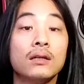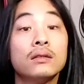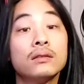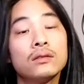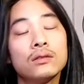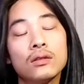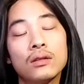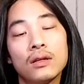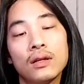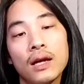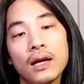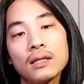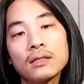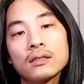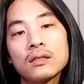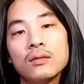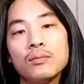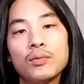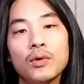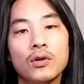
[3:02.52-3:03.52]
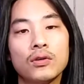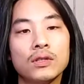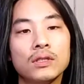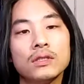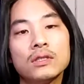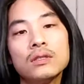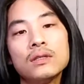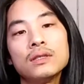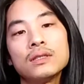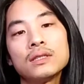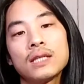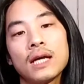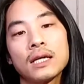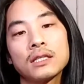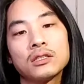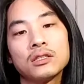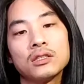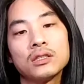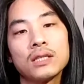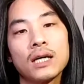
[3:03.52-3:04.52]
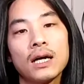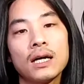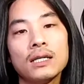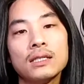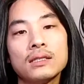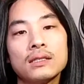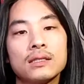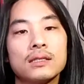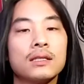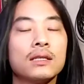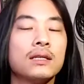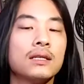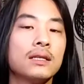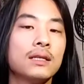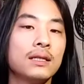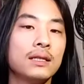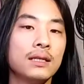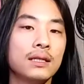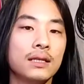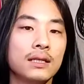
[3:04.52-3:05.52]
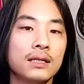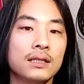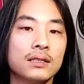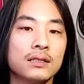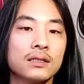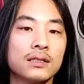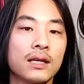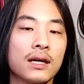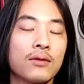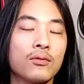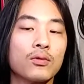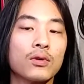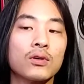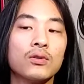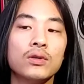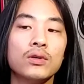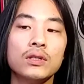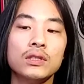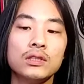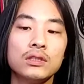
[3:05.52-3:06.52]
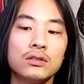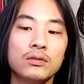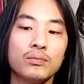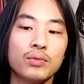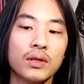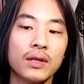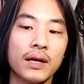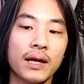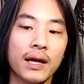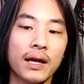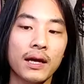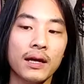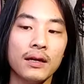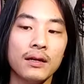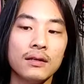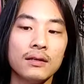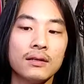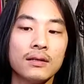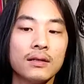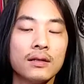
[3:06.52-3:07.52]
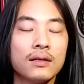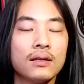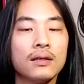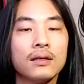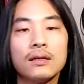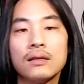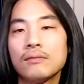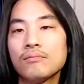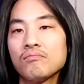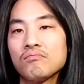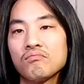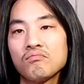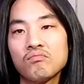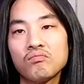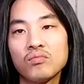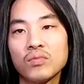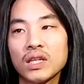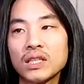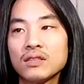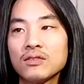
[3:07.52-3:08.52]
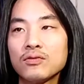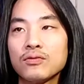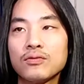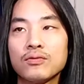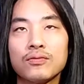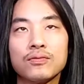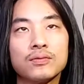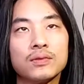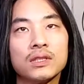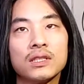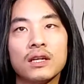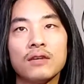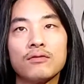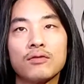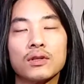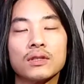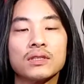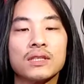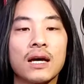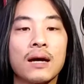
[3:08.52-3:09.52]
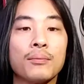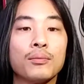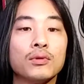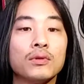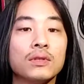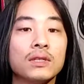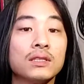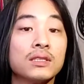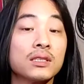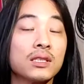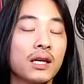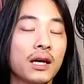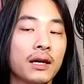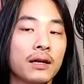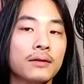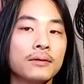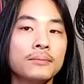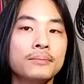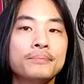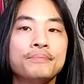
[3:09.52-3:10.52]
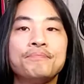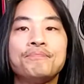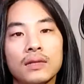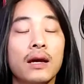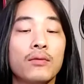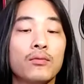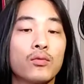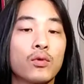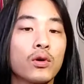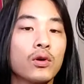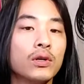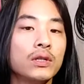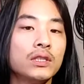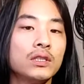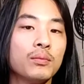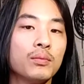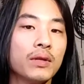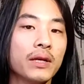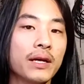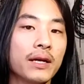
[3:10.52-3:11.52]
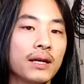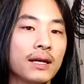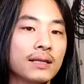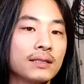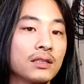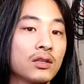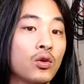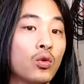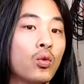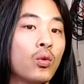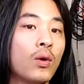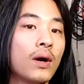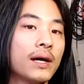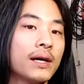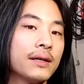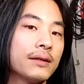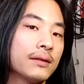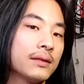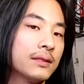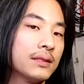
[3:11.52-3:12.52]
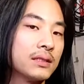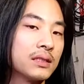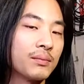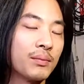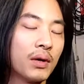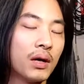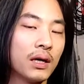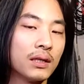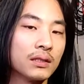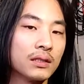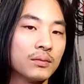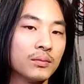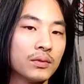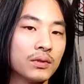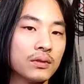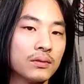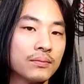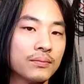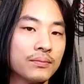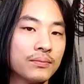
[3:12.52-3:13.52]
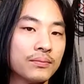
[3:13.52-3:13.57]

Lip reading: So the next component to this exercise is that we're going to play, let's say for example, a scale, and we're going to play it as quietly as possible.